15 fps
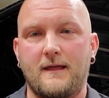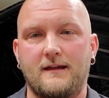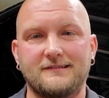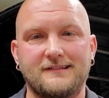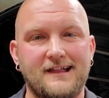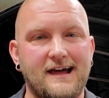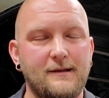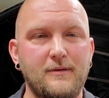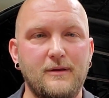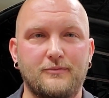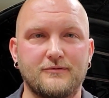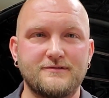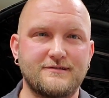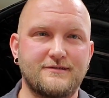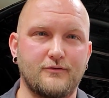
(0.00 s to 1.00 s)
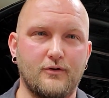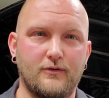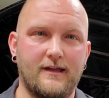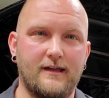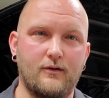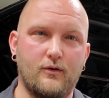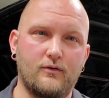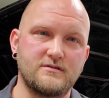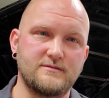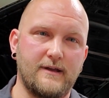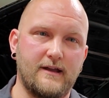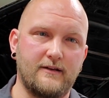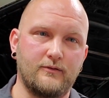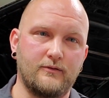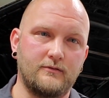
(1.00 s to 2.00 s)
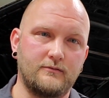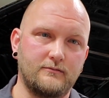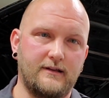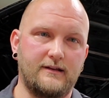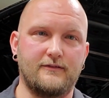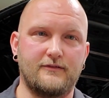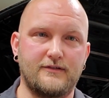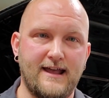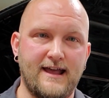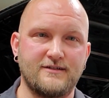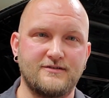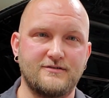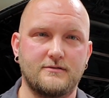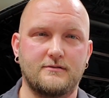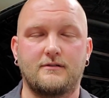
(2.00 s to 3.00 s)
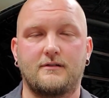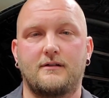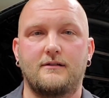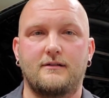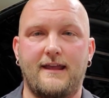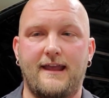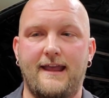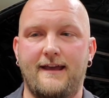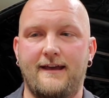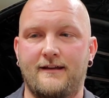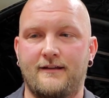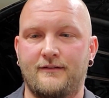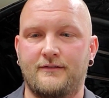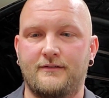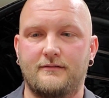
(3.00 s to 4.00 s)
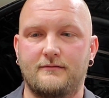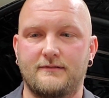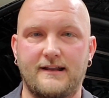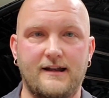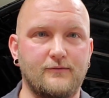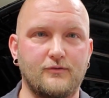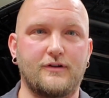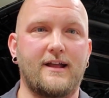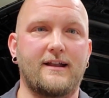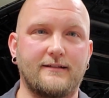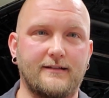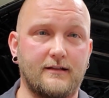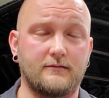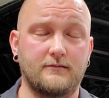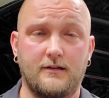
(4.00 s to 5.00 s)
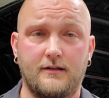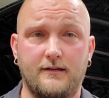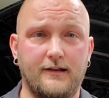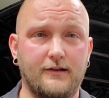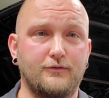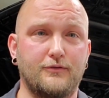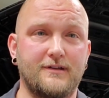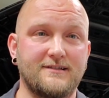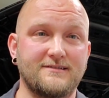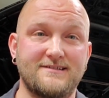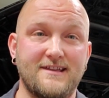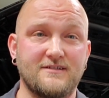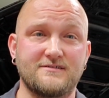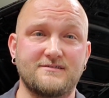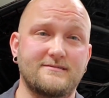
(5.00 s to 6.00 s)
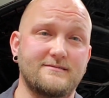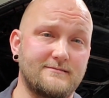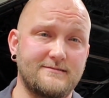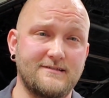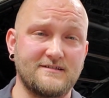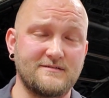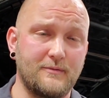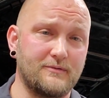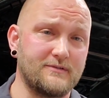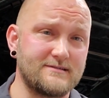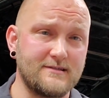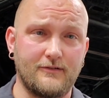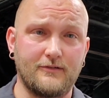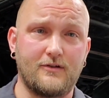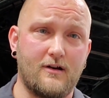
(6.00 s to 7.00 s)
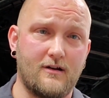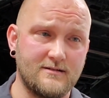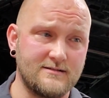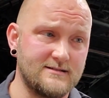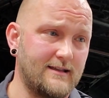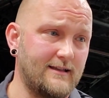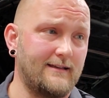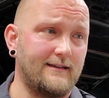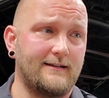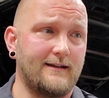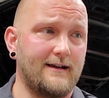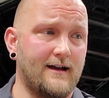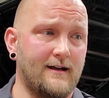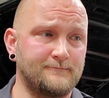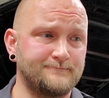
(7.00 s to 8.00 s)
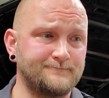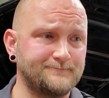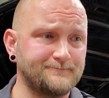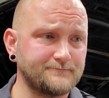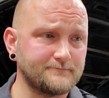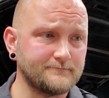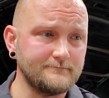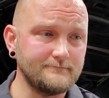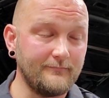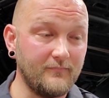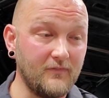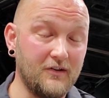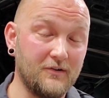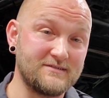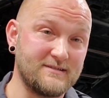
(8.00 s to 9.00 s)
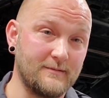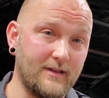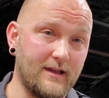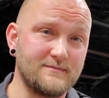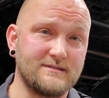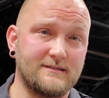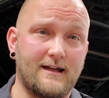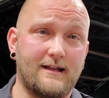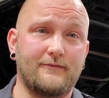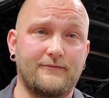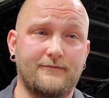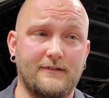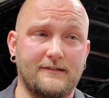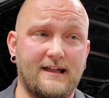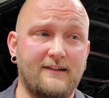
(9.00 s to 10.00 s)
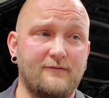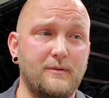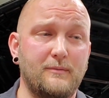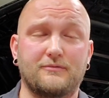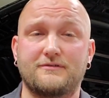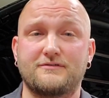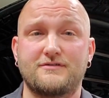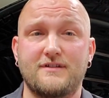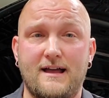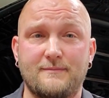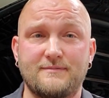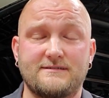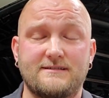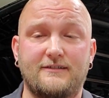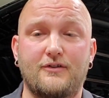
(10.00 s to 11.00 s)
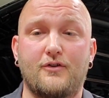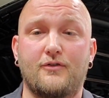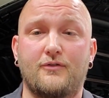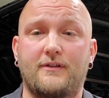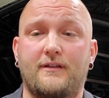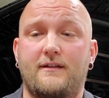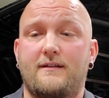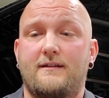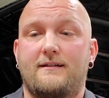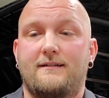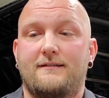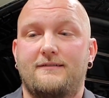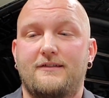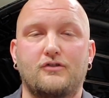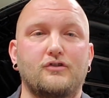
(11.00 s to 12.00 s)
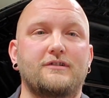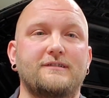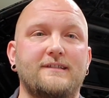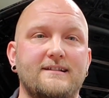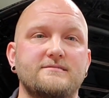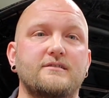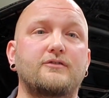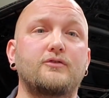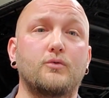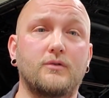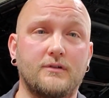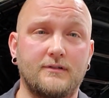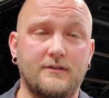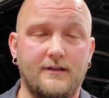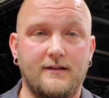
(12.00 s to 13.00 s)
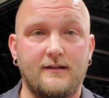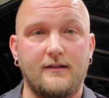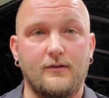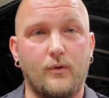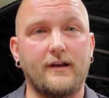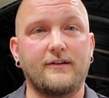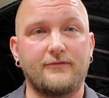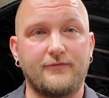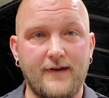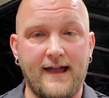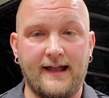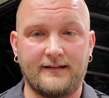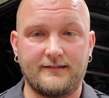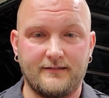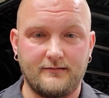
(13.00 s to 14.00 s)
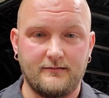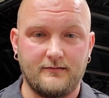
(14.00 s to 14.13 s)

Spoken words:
lot of people just throw that owner's manual into the dash and they never look at it again, including salespeople that sell the cars. And sometimes a lot of people in the shops, they don't look at that as a tool, when in fact